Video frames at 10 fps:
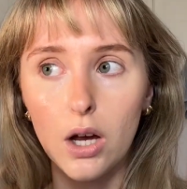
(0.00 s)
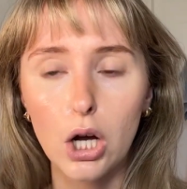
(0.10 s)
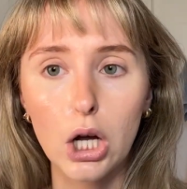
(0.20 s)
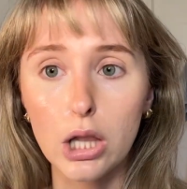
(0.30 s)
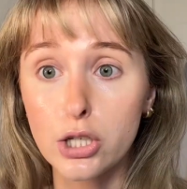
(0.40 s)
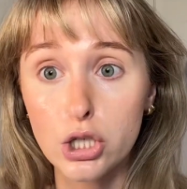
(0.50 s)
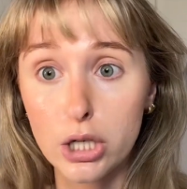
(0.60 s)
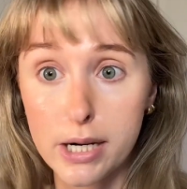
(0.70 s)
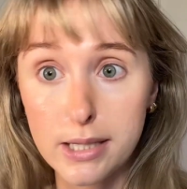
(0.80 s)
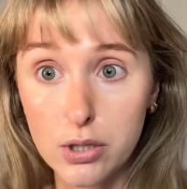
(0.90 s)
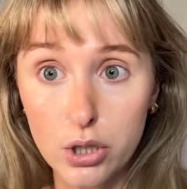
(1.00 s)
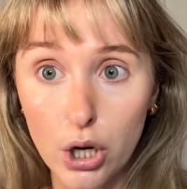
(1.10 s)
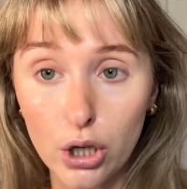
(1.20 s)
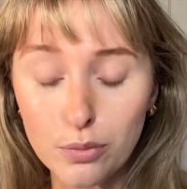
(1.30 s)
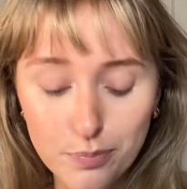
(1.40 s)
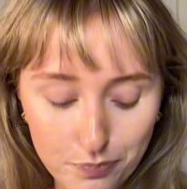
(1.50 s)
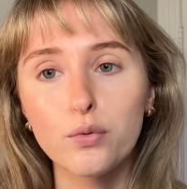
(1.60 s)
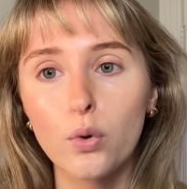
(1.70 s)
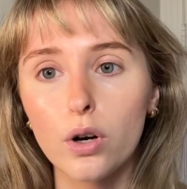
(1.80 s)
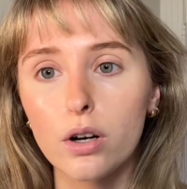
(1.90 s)
I'll let you guys know.
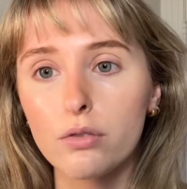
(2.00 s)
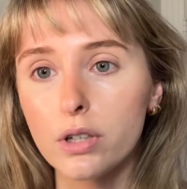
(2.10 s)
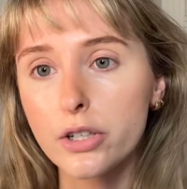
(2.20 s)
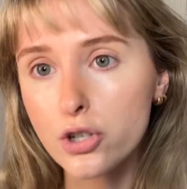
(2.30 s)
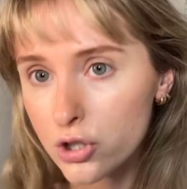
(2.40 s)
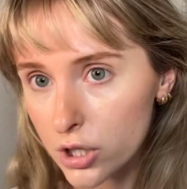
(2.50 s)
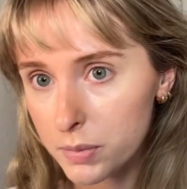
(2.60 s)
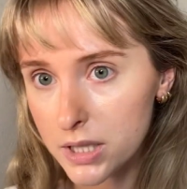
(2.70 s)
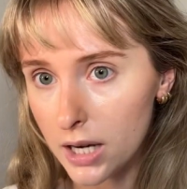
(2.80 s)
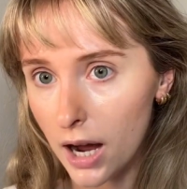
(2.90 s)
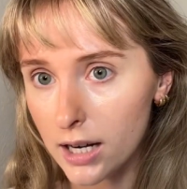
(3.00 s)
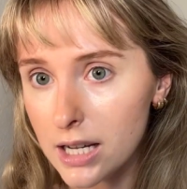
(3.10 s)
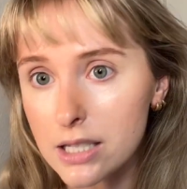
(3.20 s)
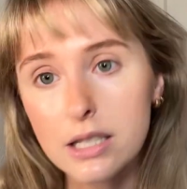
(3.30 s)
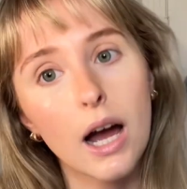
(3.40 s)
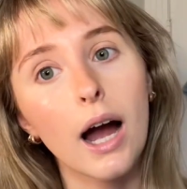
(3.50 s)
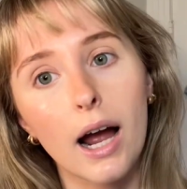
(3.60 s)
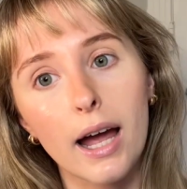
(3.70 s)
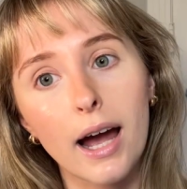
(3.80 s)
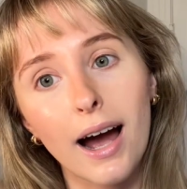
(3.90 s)
For relationship status, I
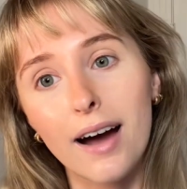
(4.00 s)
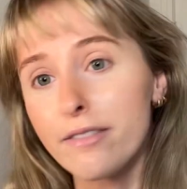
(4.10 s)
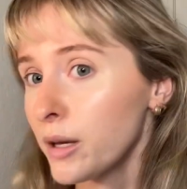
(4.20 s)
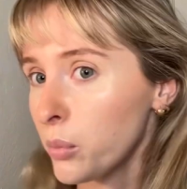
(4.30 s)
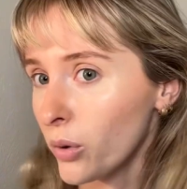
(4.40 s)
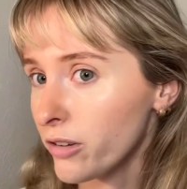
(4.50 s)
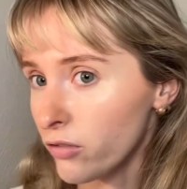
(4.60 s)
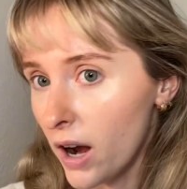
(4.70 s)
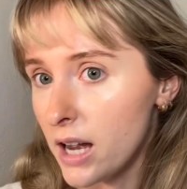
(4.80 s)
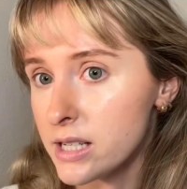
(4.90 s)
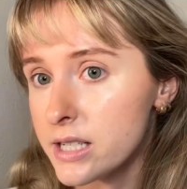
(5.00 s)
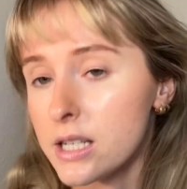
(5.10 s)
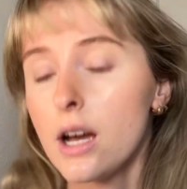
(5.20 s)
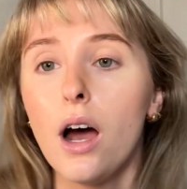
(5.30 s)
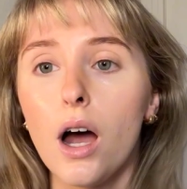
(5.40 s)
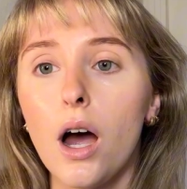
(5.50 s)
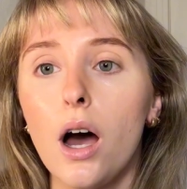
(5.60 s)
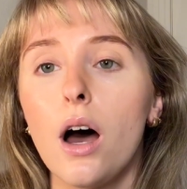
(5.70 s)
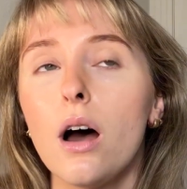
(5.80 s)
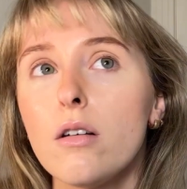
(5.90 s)
have a boyfriend
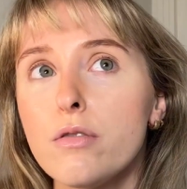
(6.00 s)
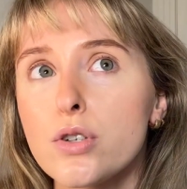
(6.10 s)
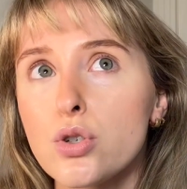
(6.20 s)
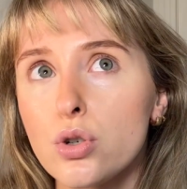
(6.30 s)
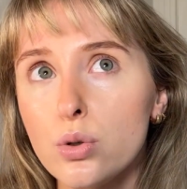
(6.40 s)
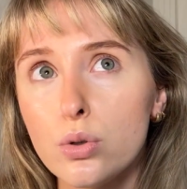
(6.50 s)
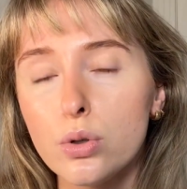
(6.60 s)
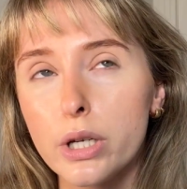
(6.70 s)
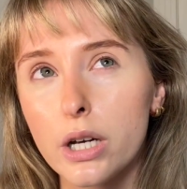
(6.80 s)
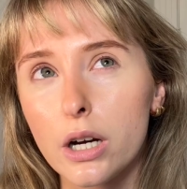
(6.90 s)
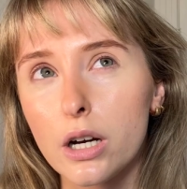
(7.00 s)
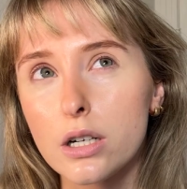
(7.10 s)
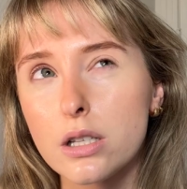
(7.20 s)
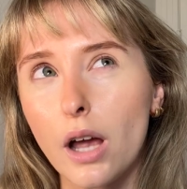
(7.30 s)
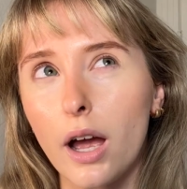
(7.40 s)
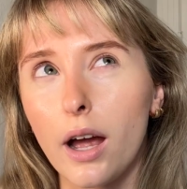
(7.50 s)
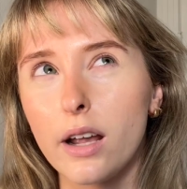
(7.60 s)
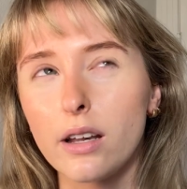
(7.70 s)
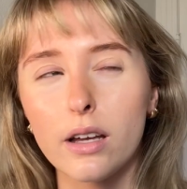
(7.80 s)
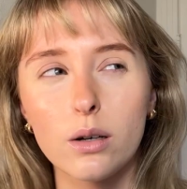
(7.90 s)
of 2 years
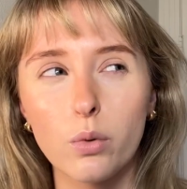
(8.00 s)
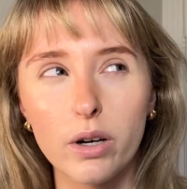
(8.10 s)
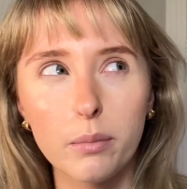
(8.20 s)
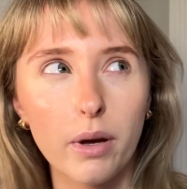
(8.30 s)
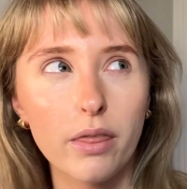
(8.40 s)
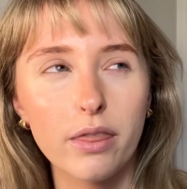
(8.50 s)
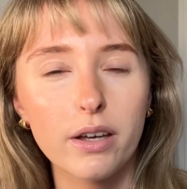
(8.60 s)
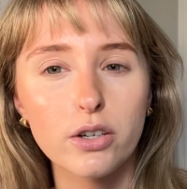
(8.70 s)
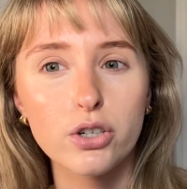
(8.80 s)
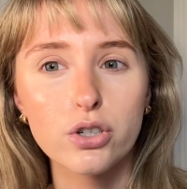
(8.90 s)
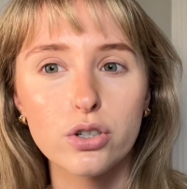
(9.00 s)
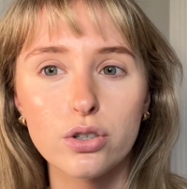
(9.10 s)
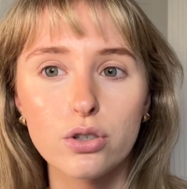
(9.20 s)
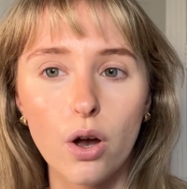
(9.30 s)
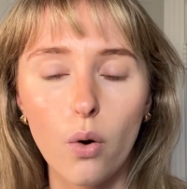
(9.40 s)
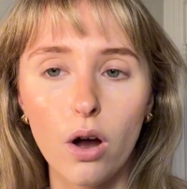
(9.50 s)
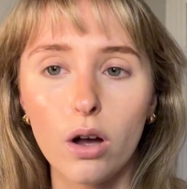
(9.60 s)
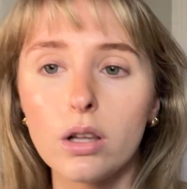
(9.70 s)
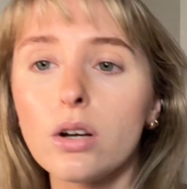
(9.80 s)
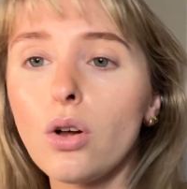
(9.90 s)
and like 1 month-ish, so a
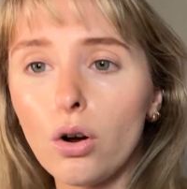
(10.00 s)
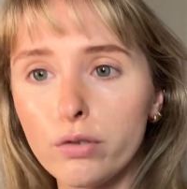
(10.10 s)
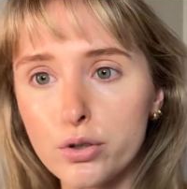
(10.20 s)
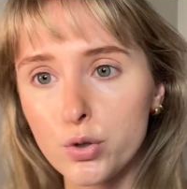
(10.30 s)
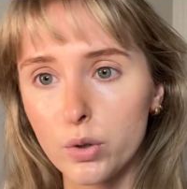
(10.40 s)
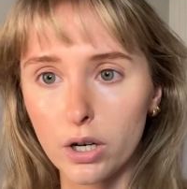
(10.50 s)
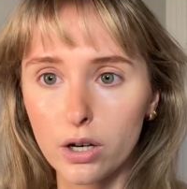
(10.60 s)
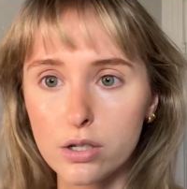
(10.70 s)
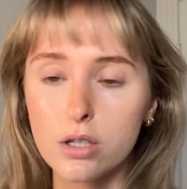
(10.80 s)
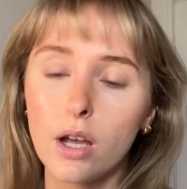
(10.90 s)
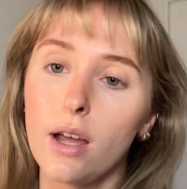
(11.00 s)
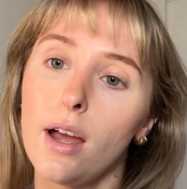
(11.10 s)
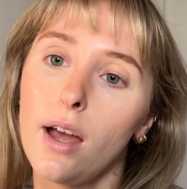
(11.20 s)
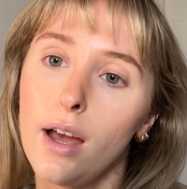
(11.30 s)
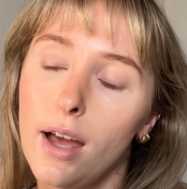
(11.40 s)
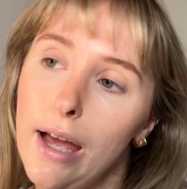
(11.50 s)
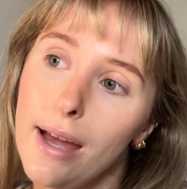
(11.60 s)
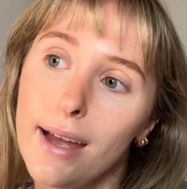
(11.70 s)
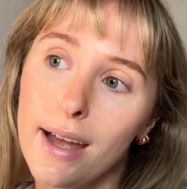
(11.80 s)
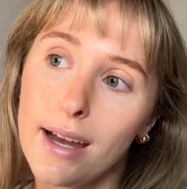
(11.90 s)
little over 2 years,
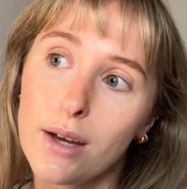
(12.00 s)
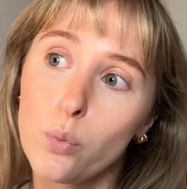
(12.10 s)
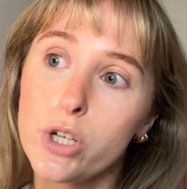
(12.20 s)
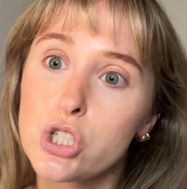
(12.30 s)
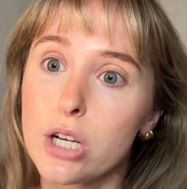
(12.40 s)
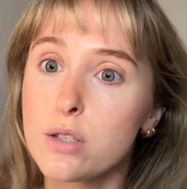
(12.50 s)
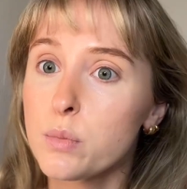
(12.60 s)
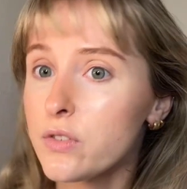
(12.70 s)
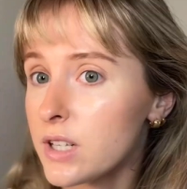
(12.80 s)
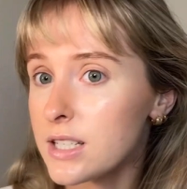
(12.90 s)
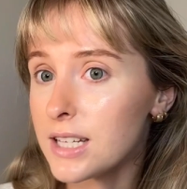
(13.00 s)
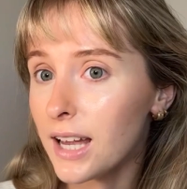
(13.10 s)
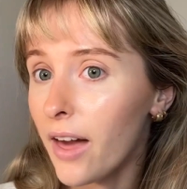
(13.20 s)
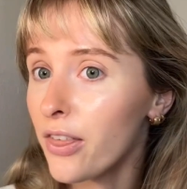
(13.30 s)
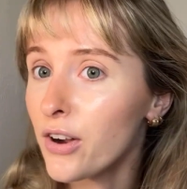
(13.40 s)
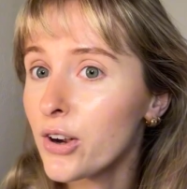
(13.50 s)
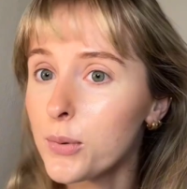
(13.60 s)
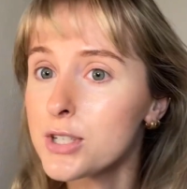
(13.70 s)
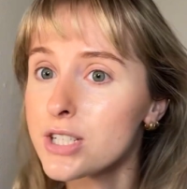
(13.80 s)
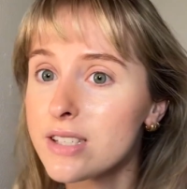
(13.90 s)
and we just moved in together,
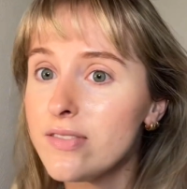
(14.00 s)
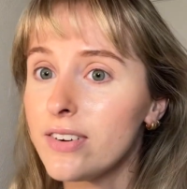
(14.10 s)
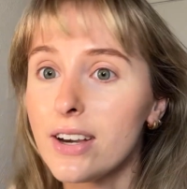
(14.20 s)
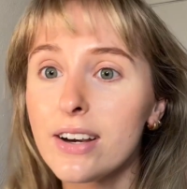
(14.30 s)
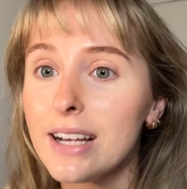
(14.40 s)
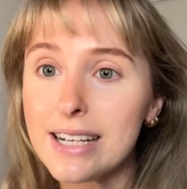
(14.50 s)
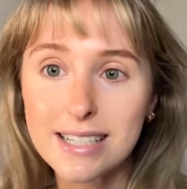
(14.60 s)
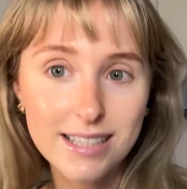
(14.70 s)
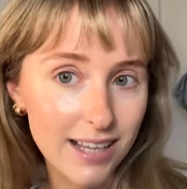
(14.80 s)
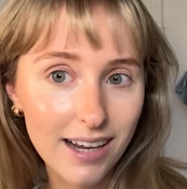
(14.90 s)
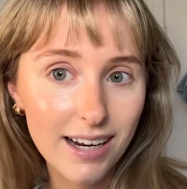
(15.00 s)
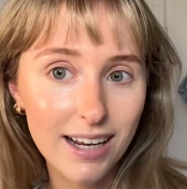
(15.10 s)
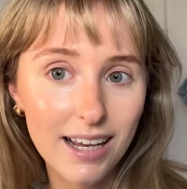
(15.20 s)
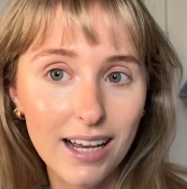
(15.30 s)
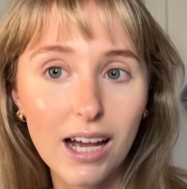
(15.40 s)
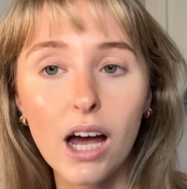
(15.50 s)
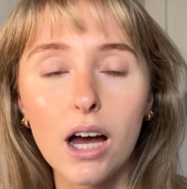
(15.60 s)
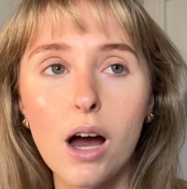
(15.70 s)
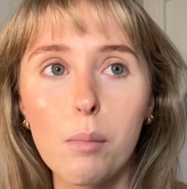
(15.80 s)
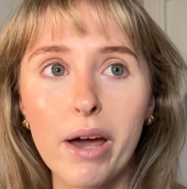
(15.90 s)
which is very exciting.
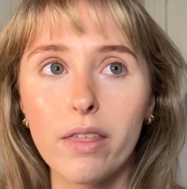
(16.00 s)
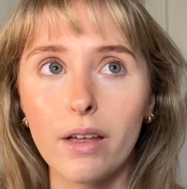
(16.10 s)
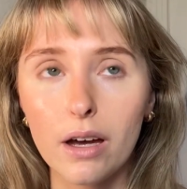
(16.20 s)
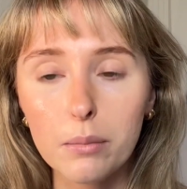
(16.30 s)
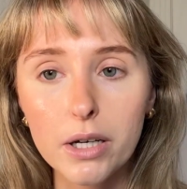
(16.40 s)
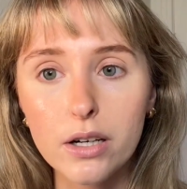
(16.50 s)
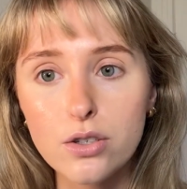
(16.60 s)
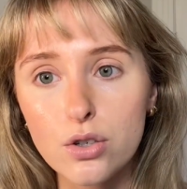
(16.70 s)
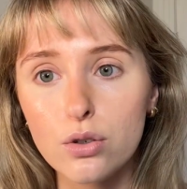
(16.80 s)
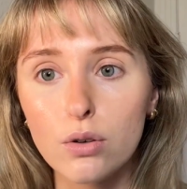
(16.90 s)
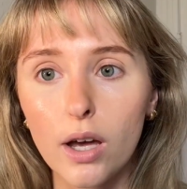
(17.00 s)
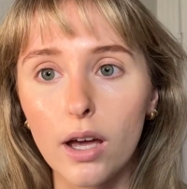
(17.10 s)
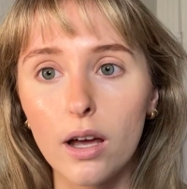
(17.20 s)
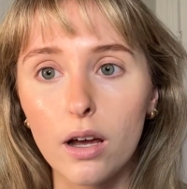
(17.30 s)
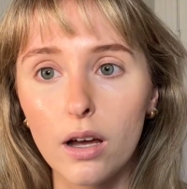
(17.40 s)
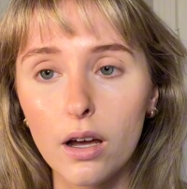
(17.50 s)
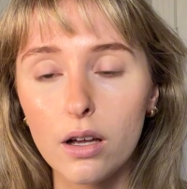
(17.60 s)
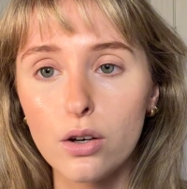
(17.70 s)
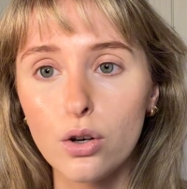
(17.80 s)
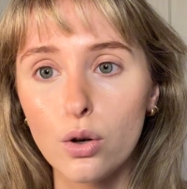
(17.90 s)
I think I'm gonna do a
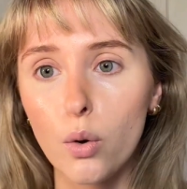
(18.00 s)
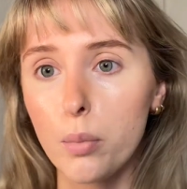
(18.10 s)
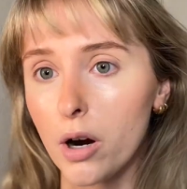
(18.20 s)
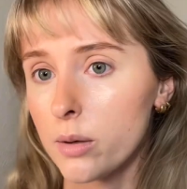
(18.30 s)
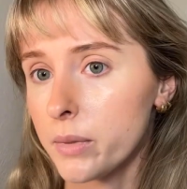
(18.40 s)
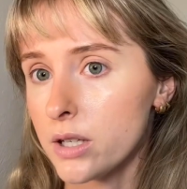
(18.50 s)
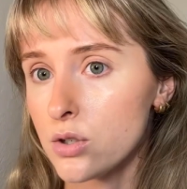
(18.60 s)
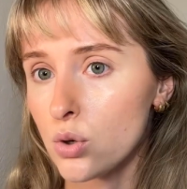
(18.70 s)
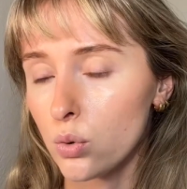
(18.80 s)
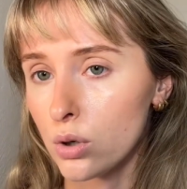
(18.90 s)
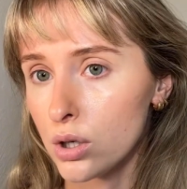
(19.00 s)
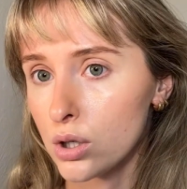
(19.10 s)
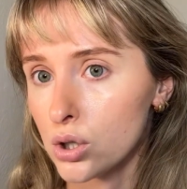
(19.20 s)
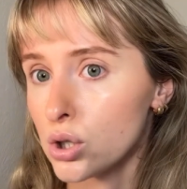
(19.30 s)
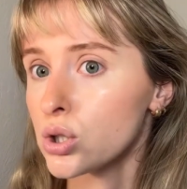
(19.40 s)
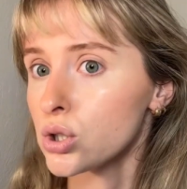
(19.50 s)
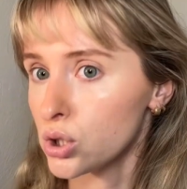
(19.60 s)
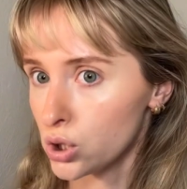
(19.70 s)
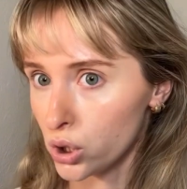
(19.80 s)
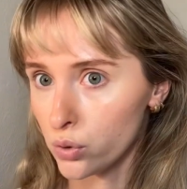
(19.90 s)
new apartment tour
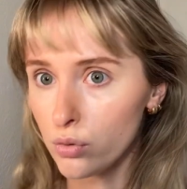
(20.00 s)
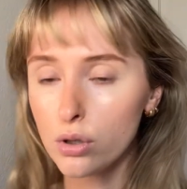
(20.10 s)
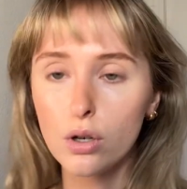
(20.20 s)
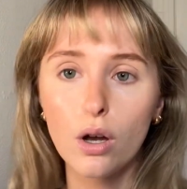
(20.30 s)
soon.